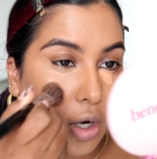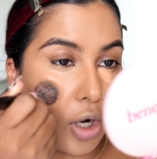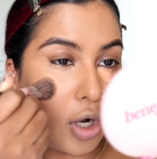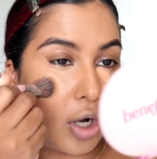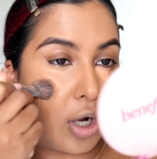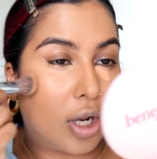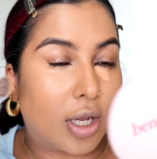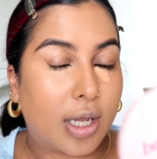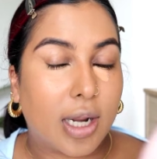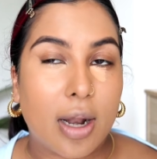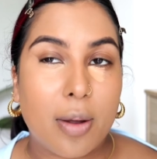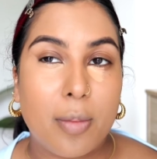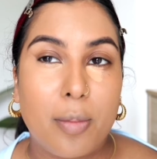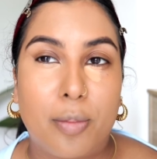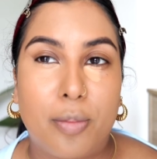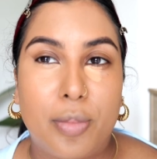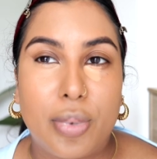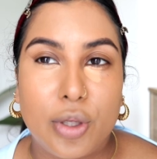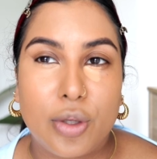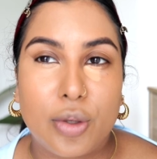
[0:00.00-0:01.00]
Look at
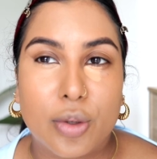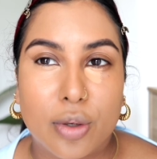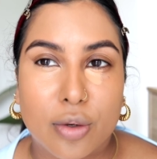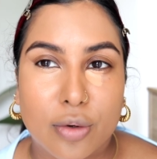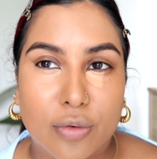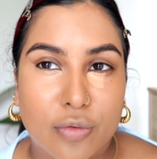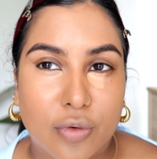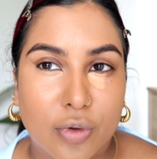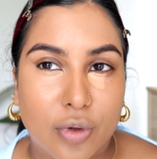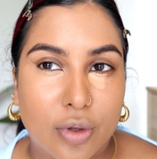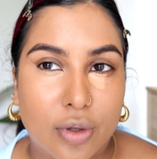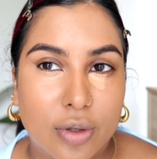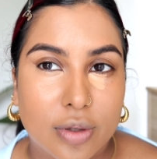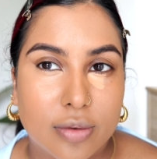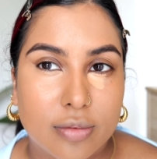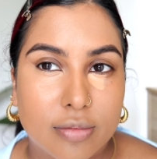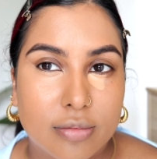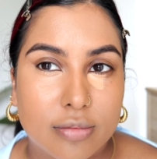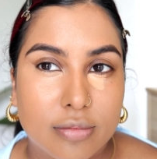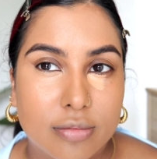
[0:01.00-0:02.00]
how beautiful